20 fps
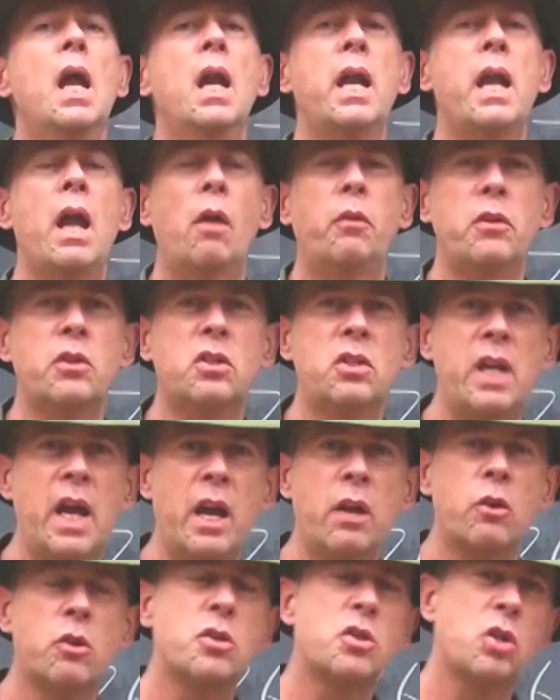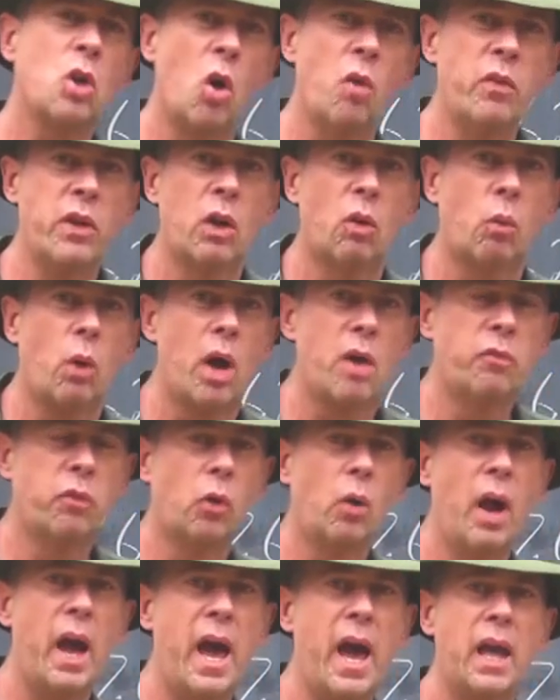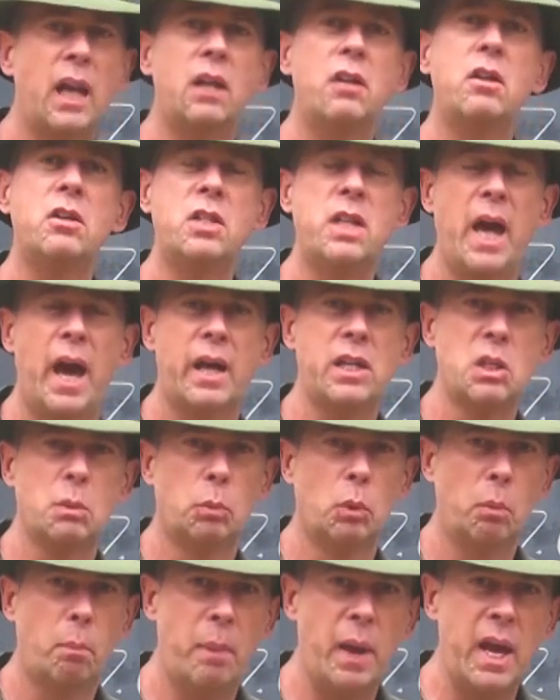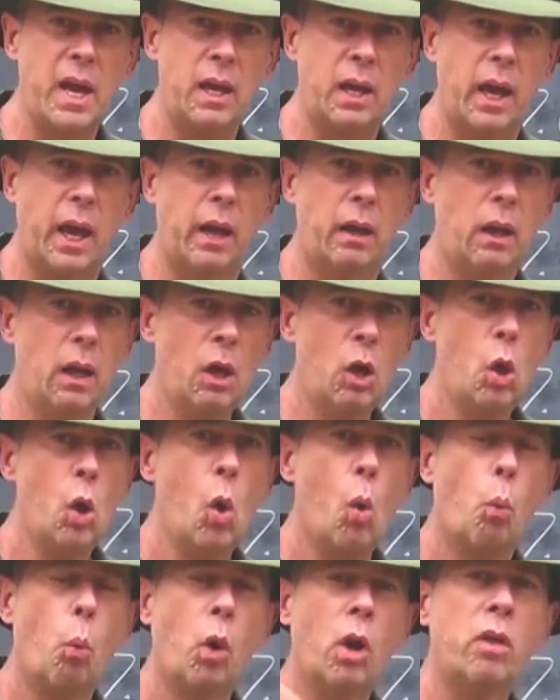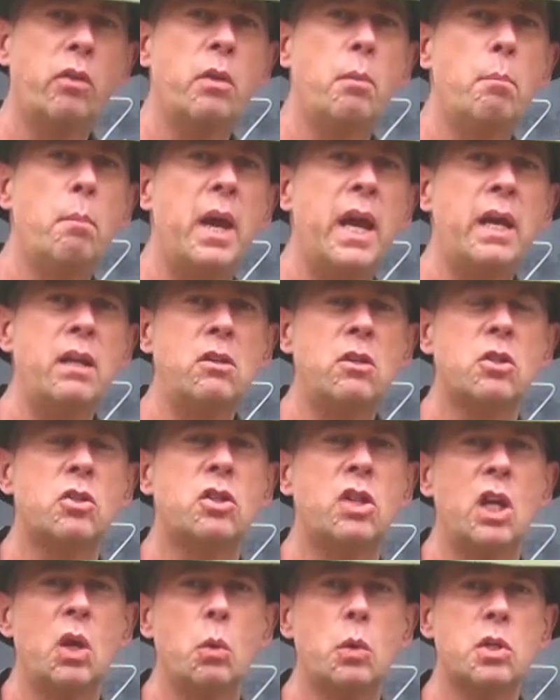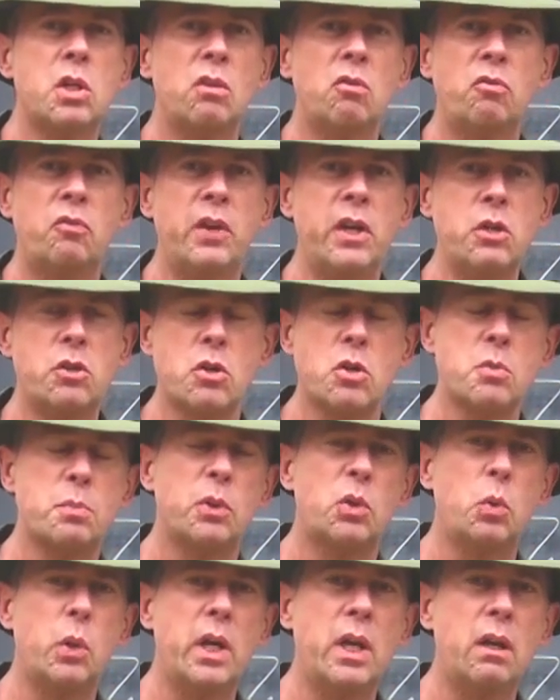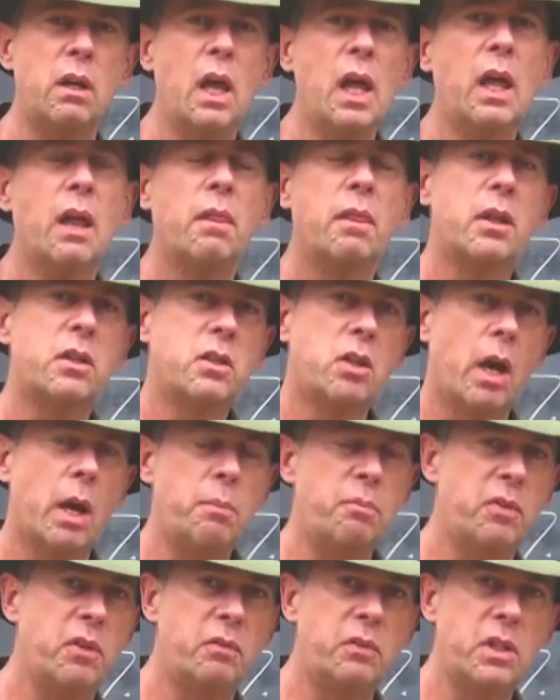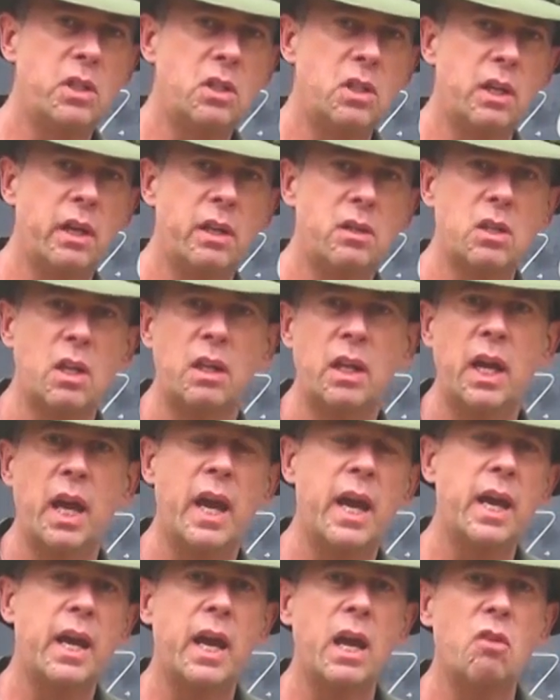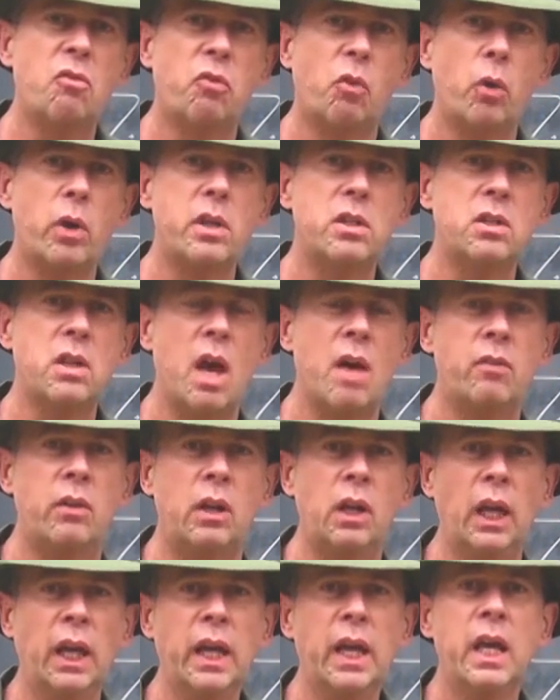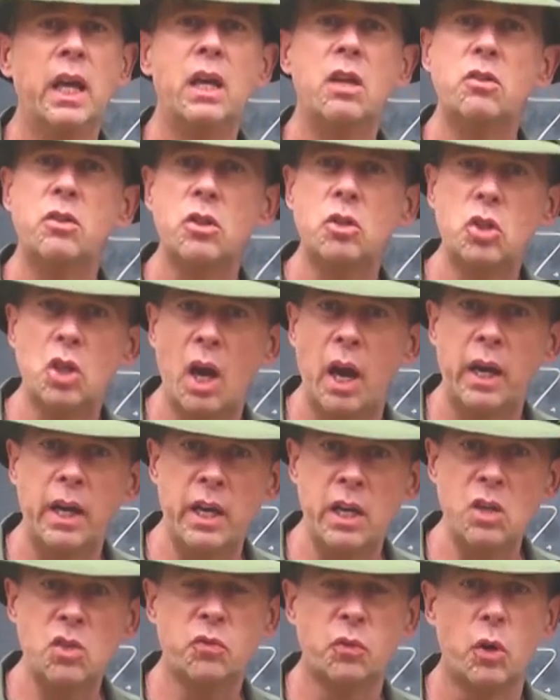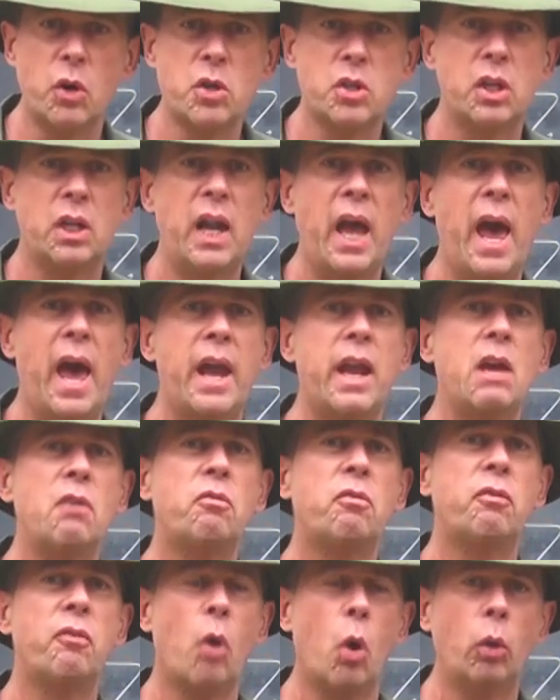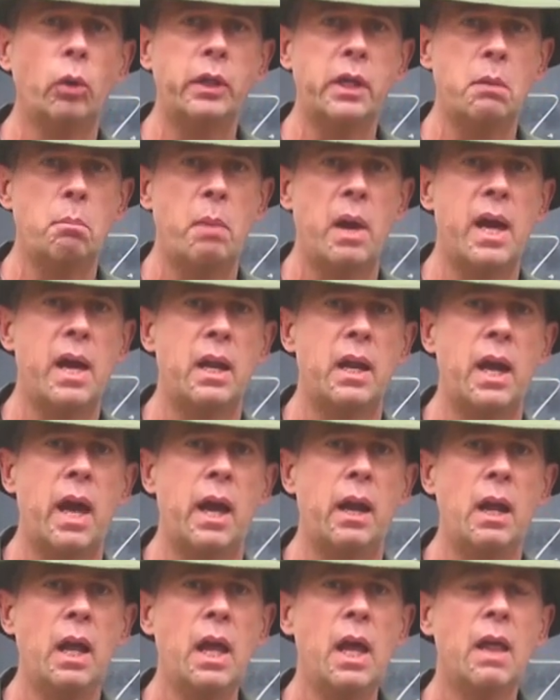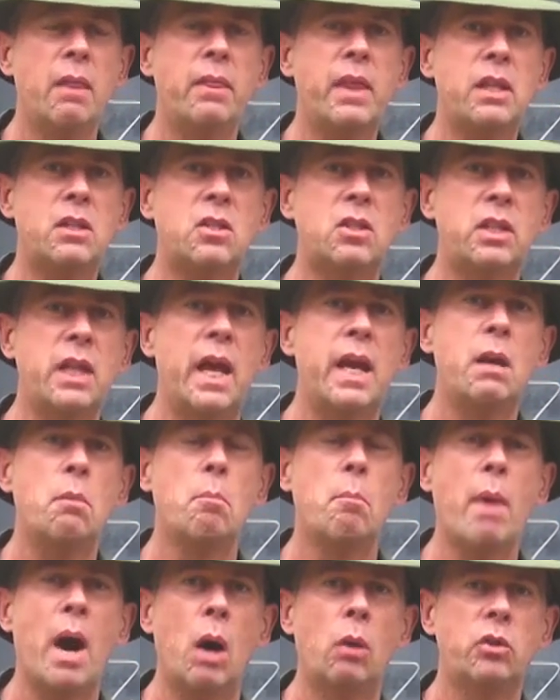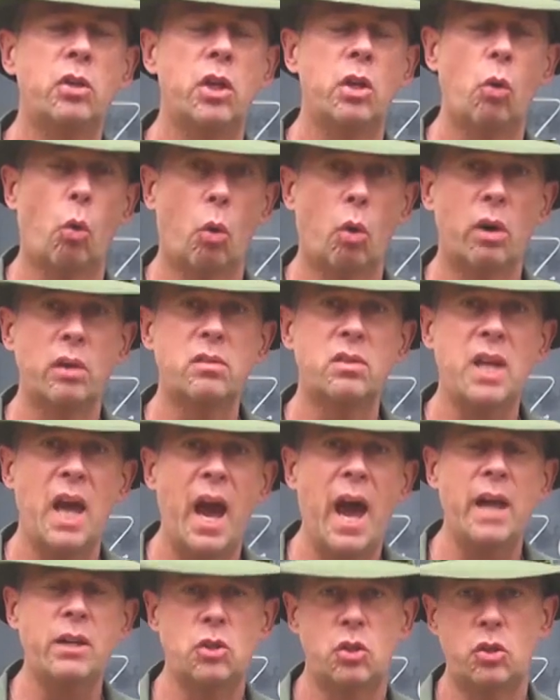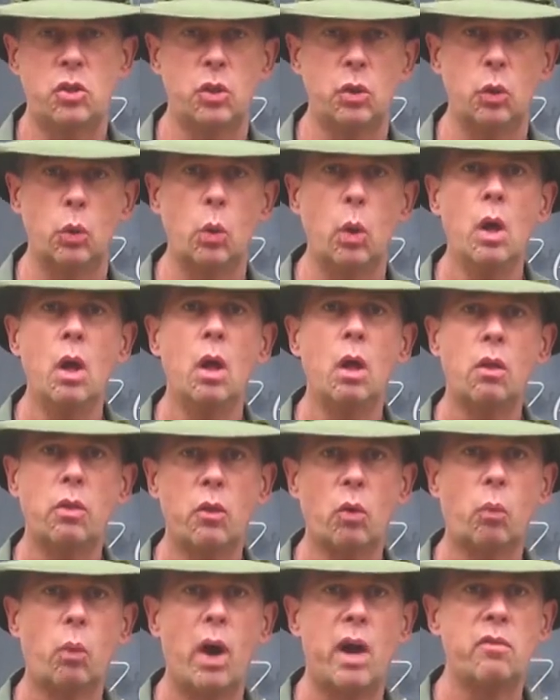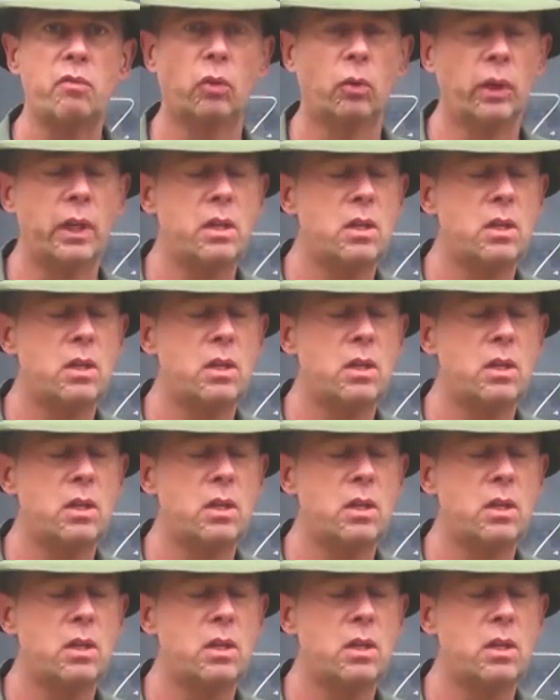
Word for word: Now, the standard Soviet rifle had a detachable bayonet. One of the main distinguishing features between the Type 56 and the AK-47 is the Chinese version had a folding bayonet that stayed mounted or attached to the rifle